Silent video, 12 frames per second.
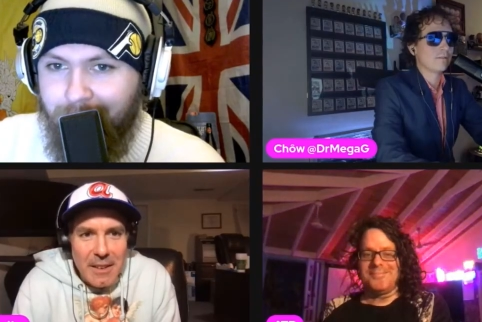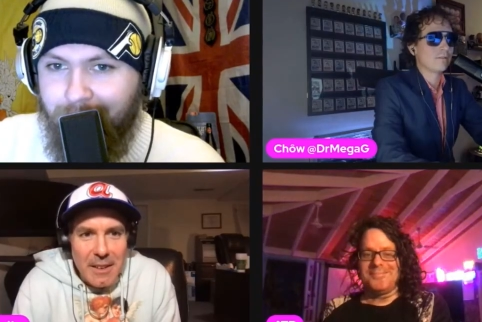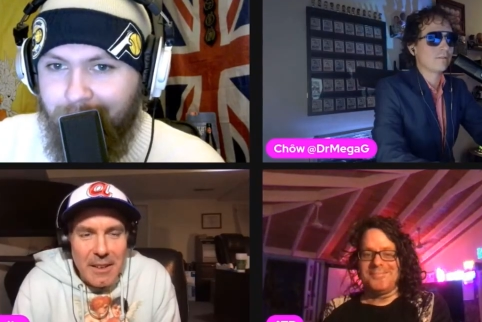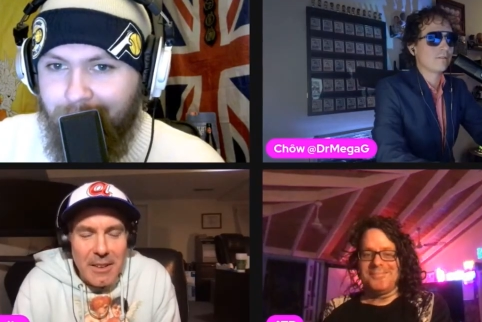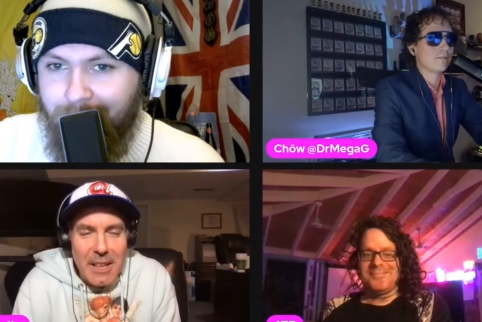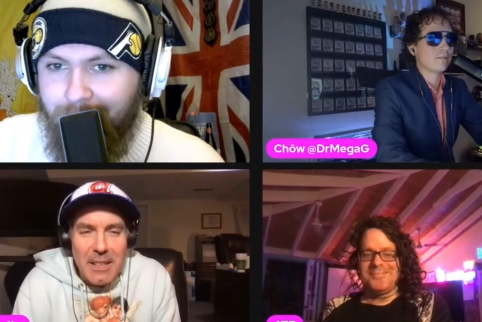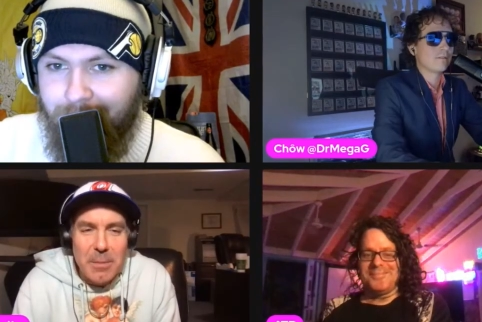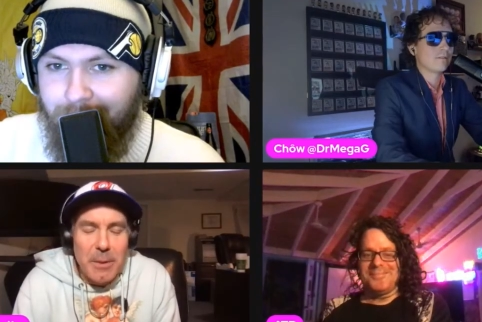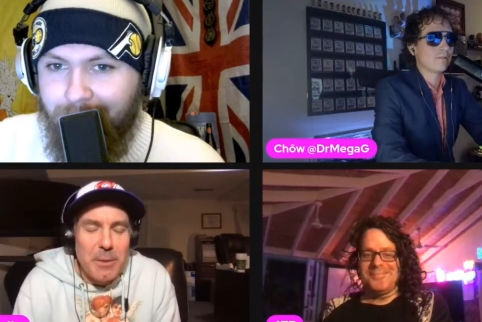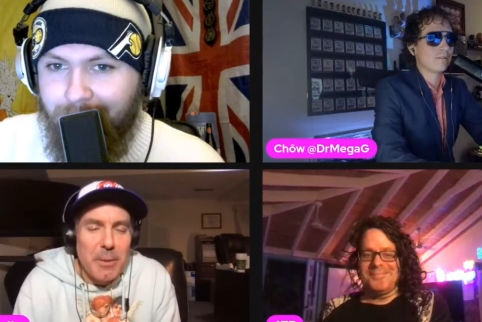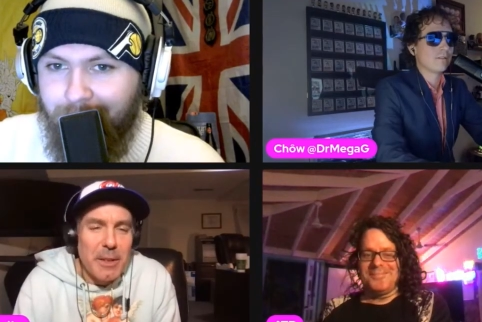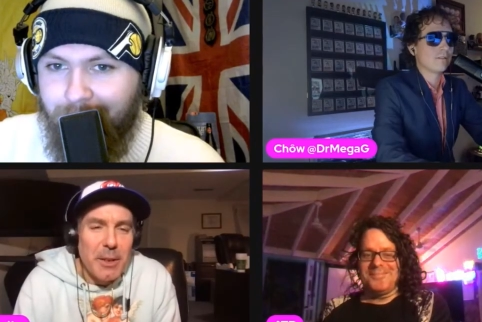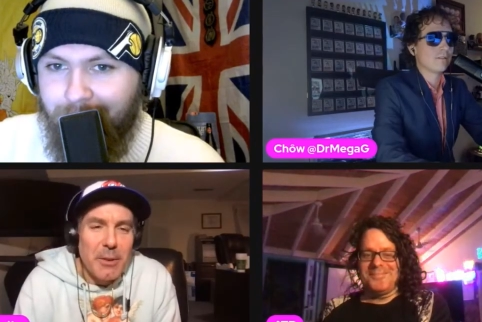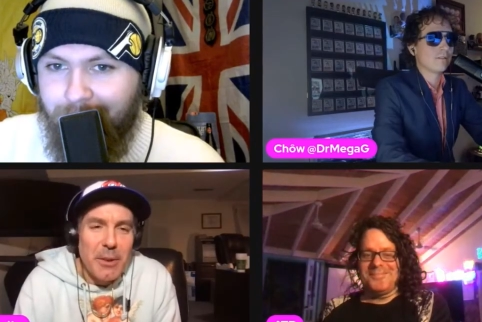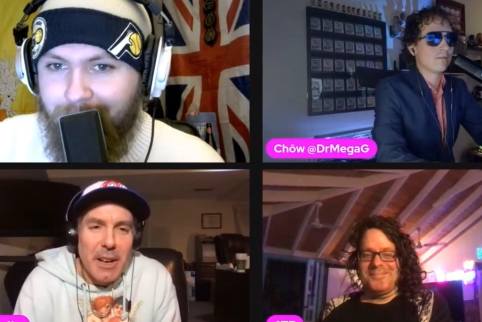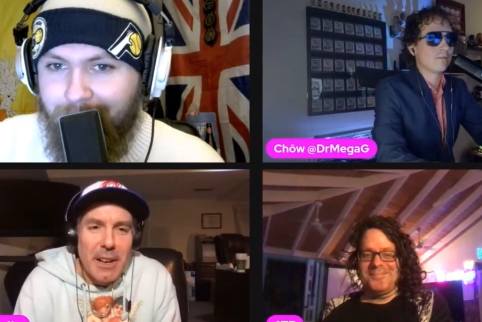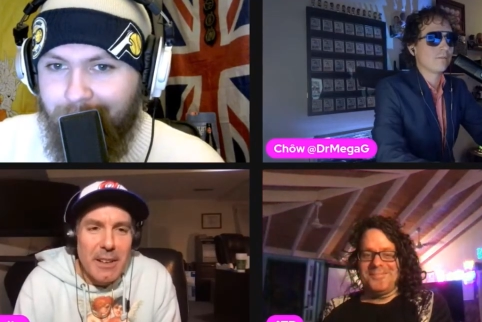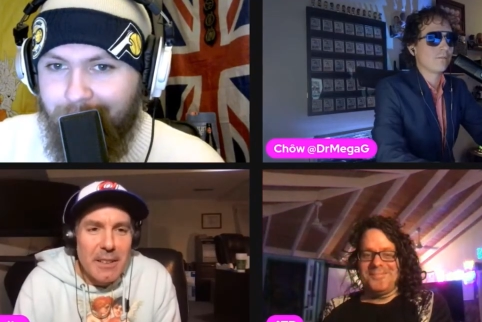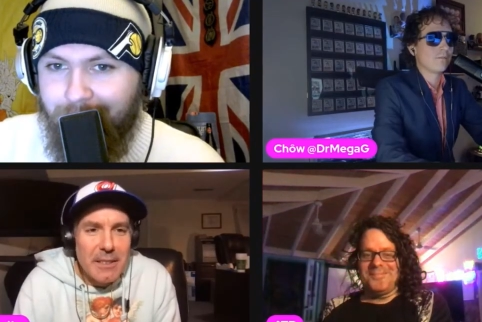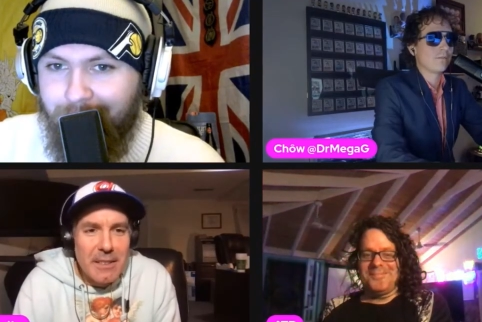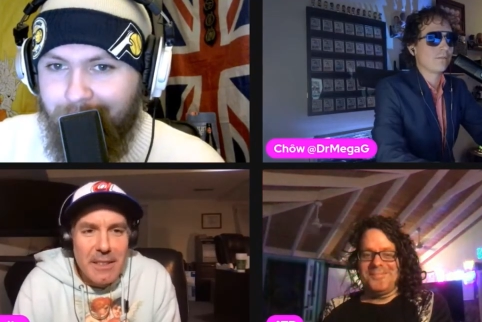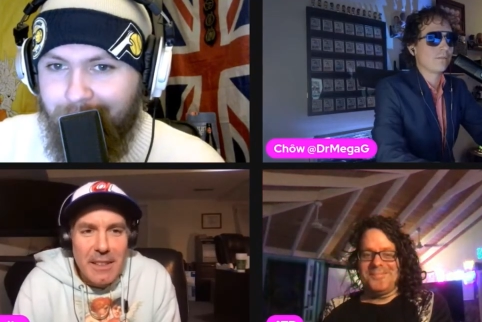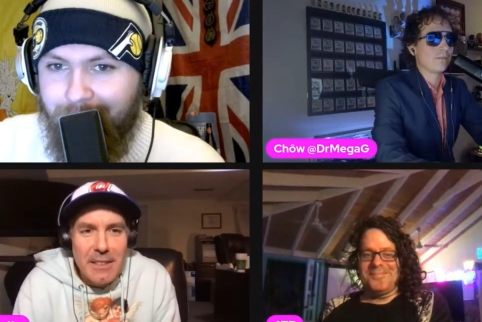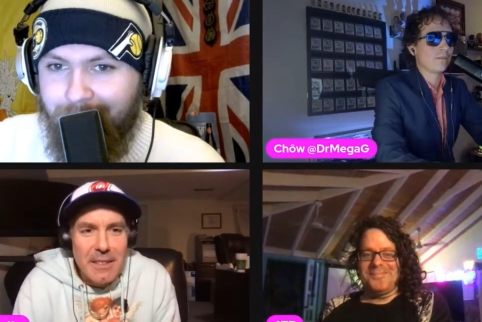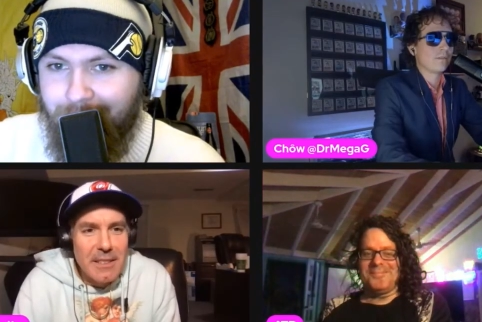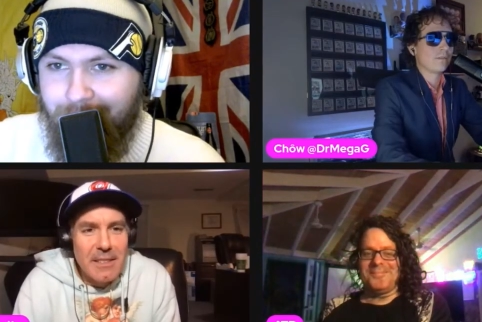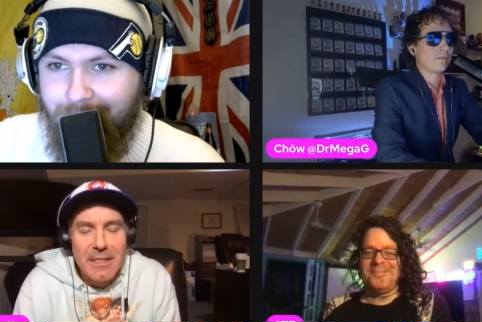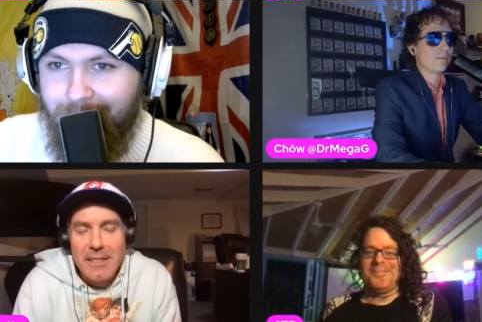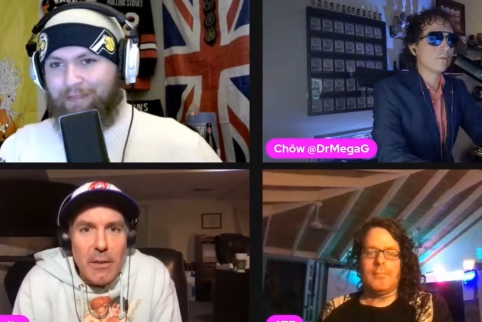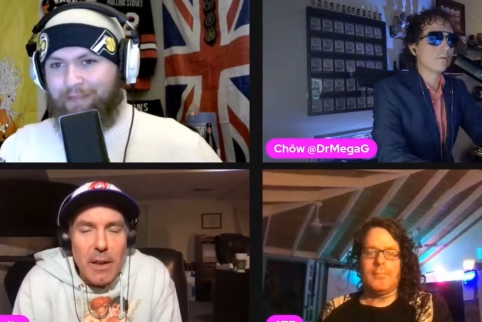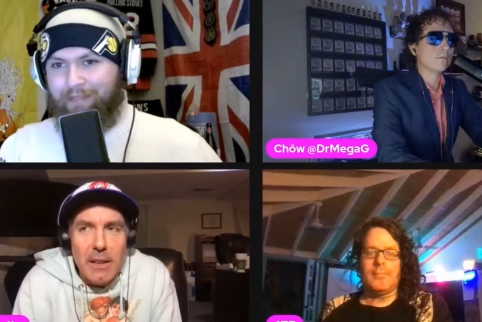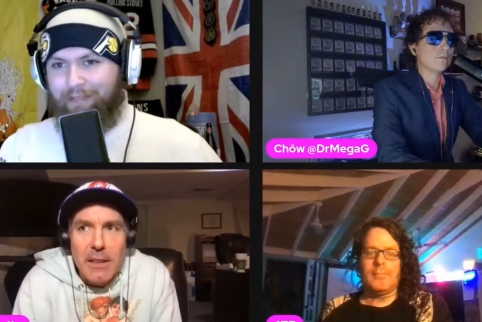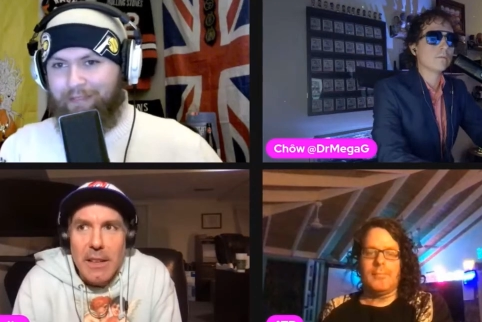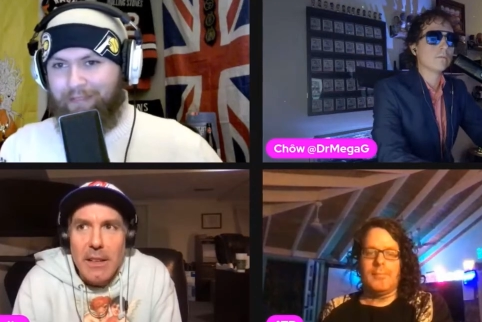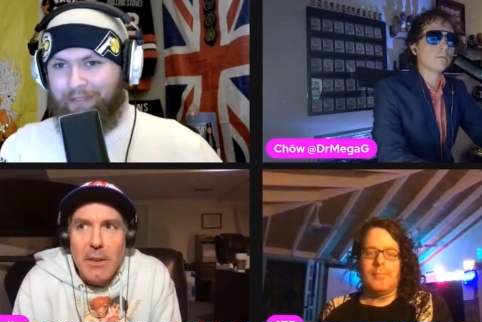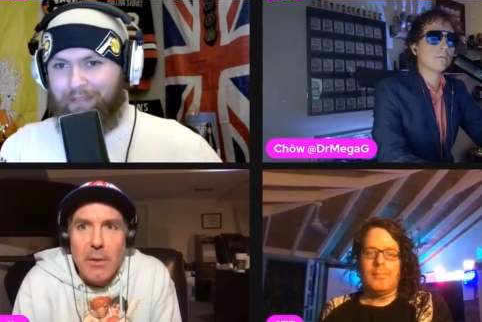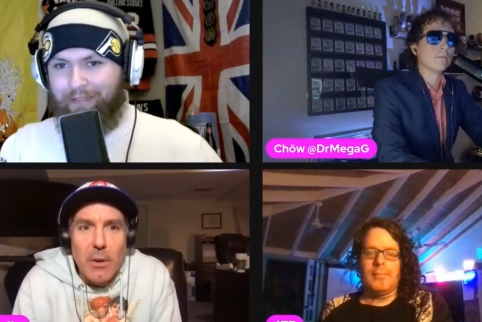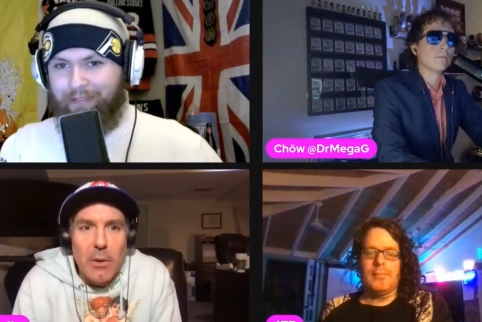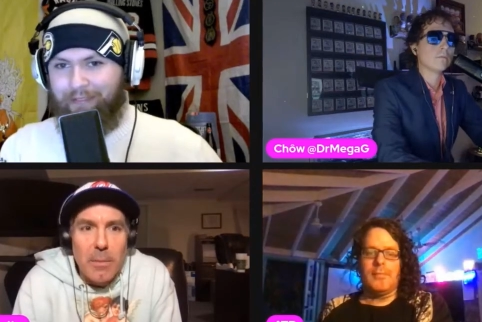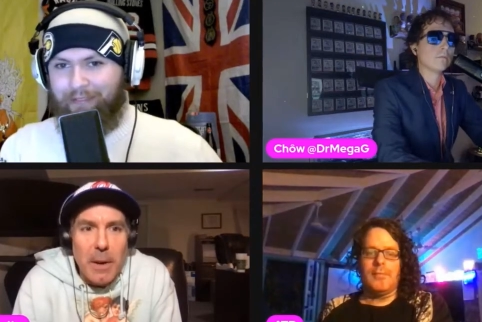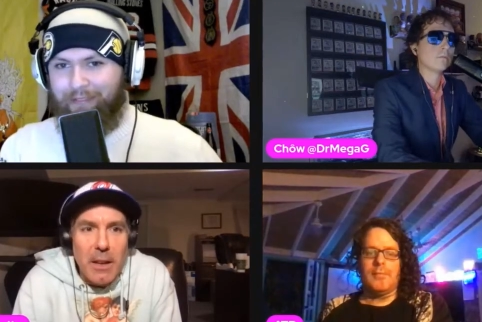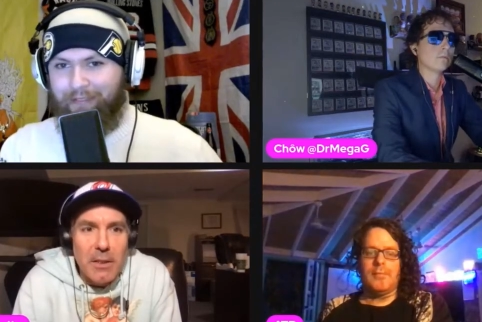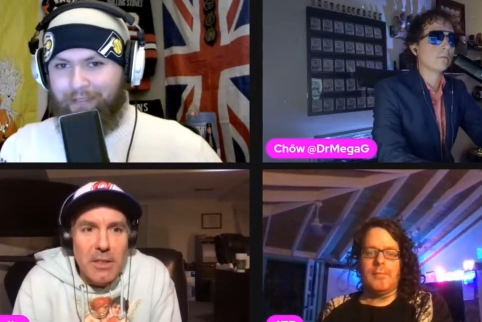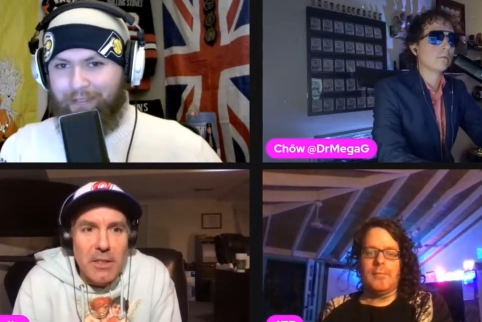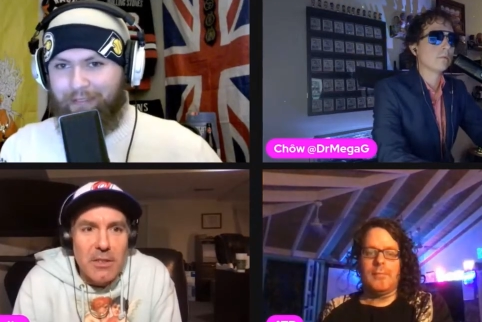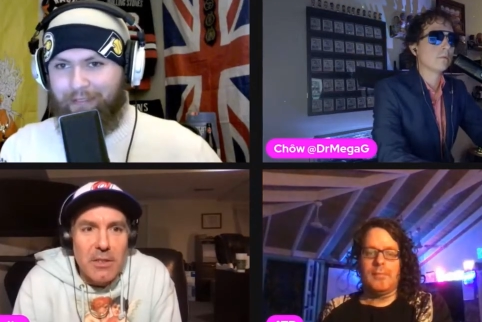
Speaker 1: Oh, that's between you guys. That's I think you owe apologies